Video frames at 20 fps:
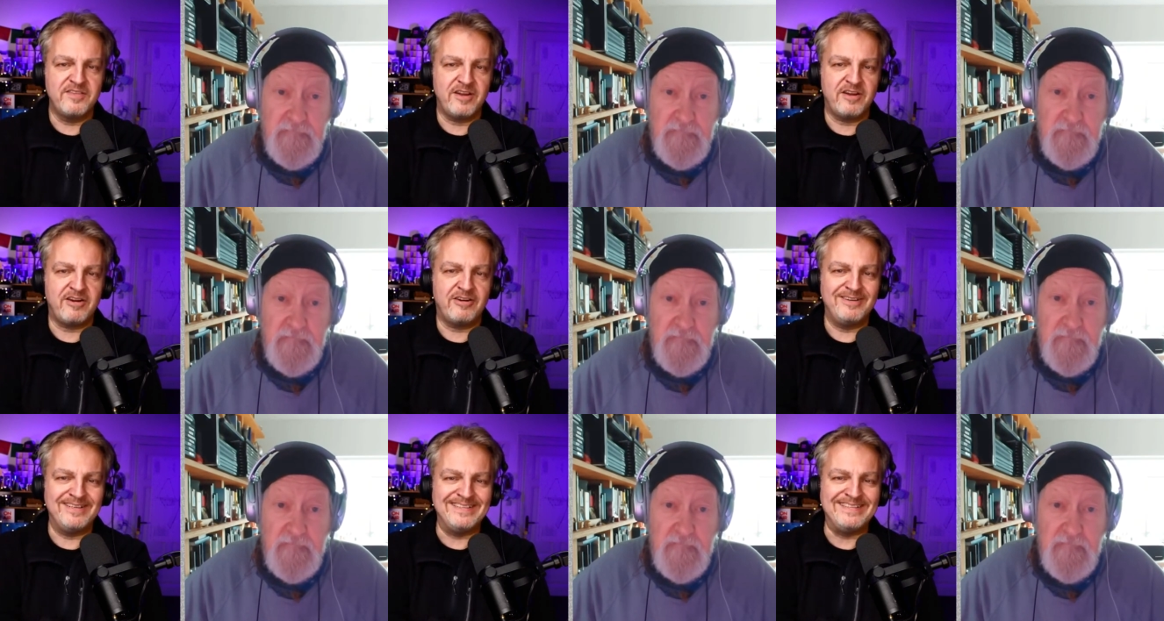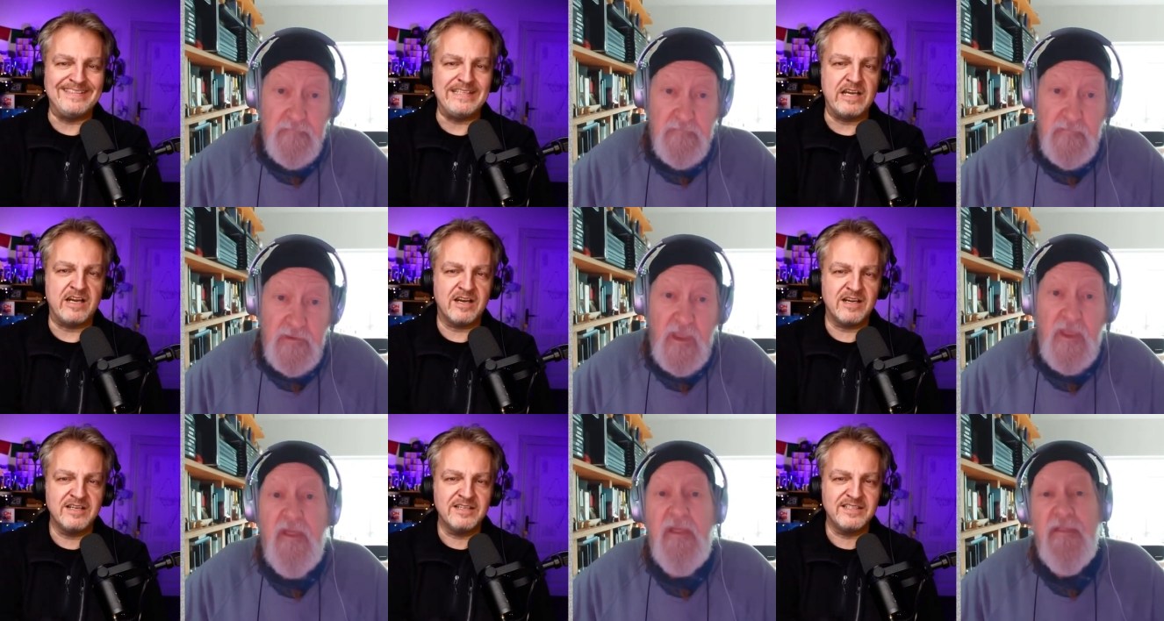Speaker 1: than there are in the
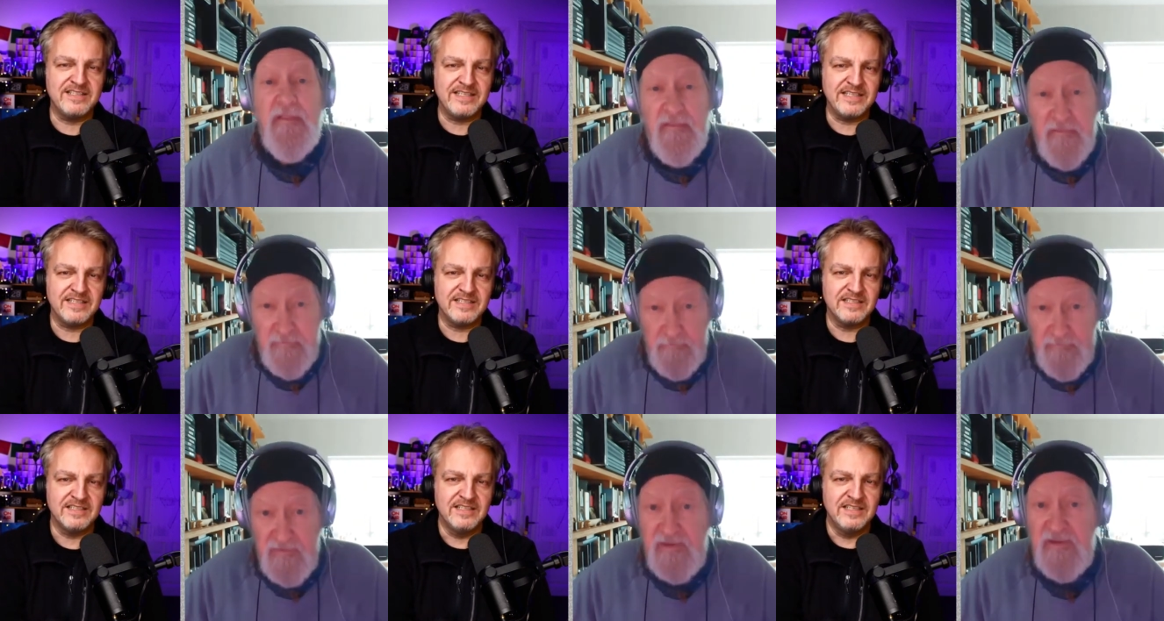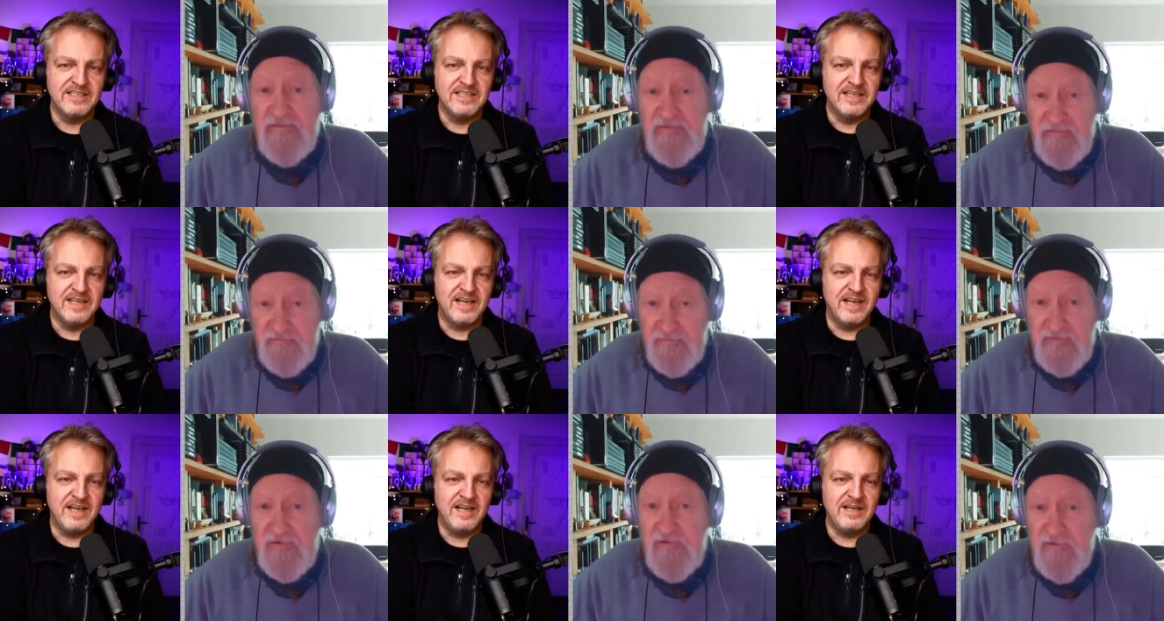Arctic because
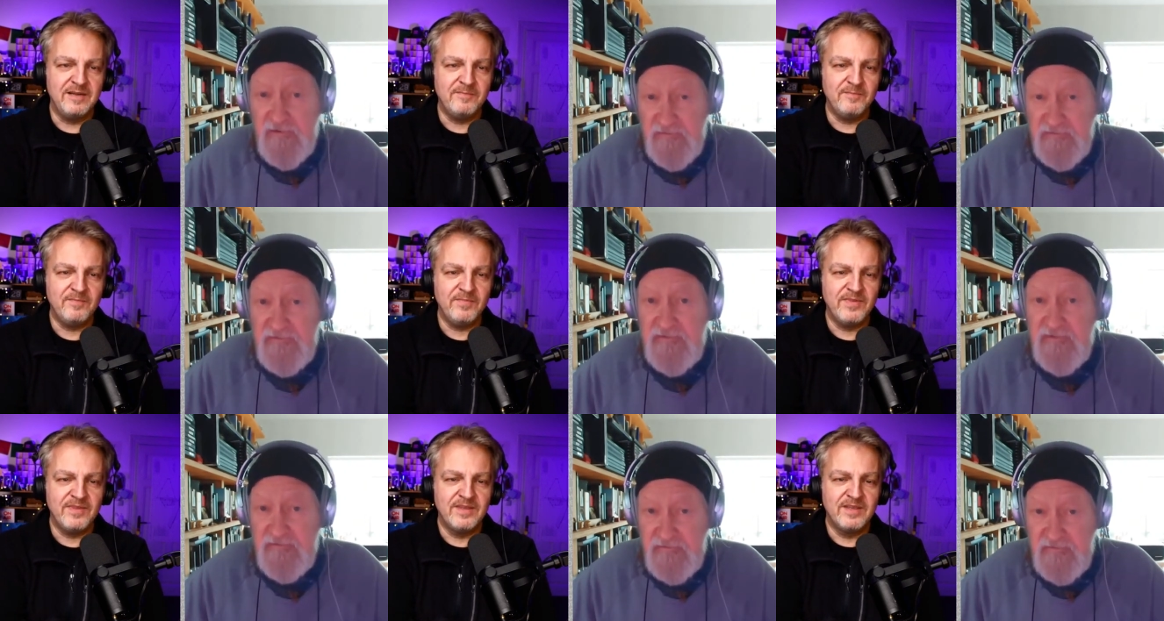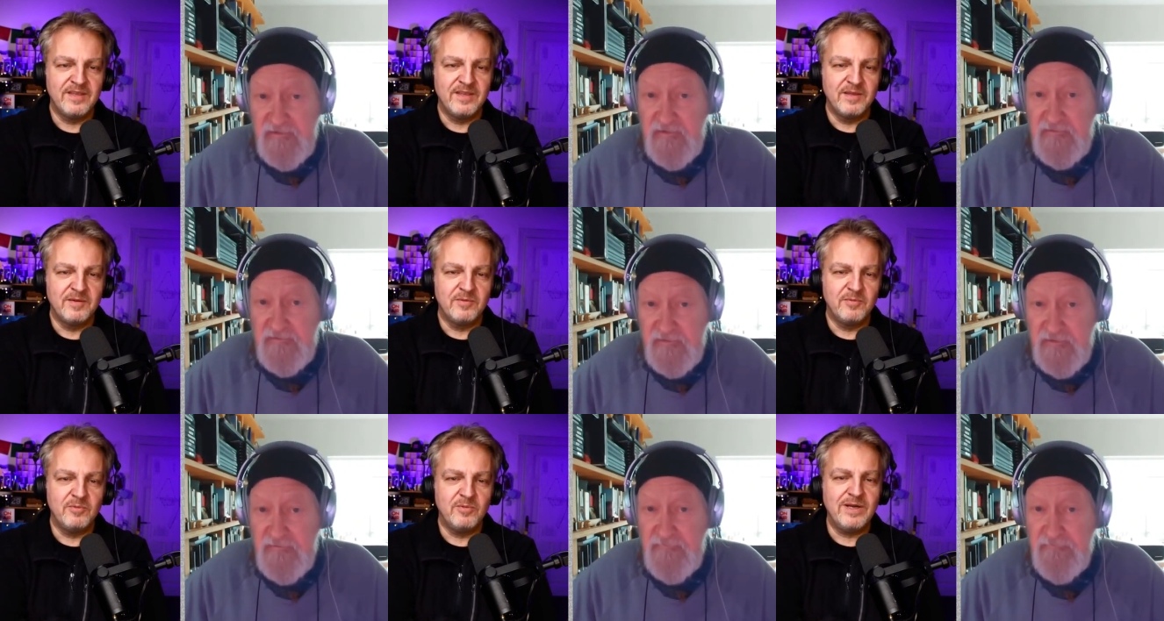of currents, um,
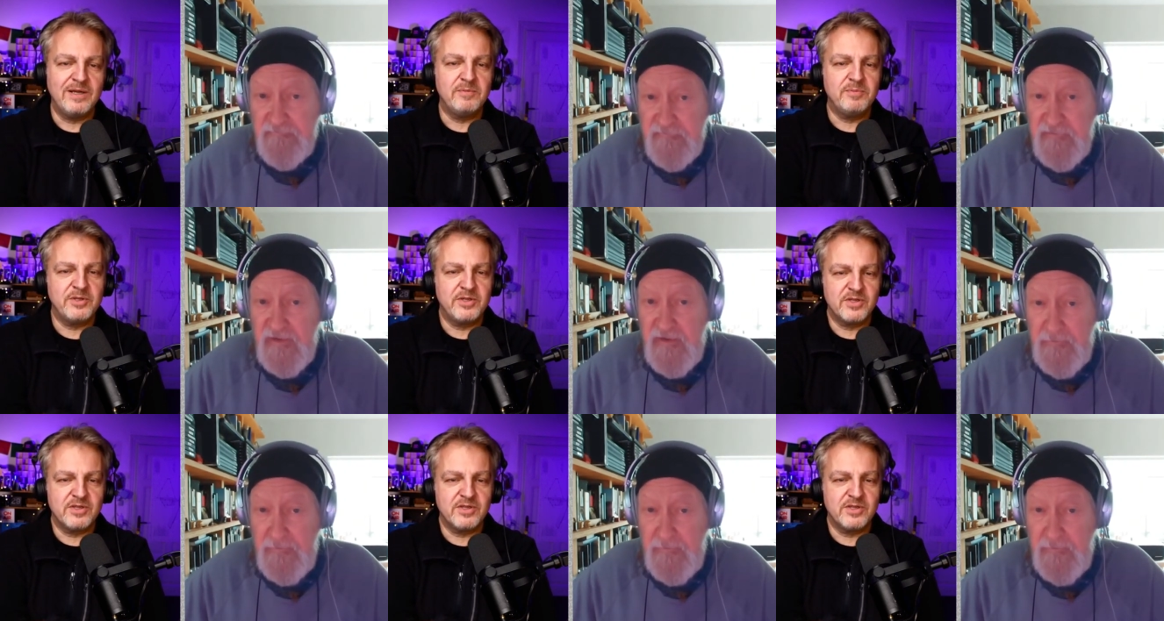etc. Well,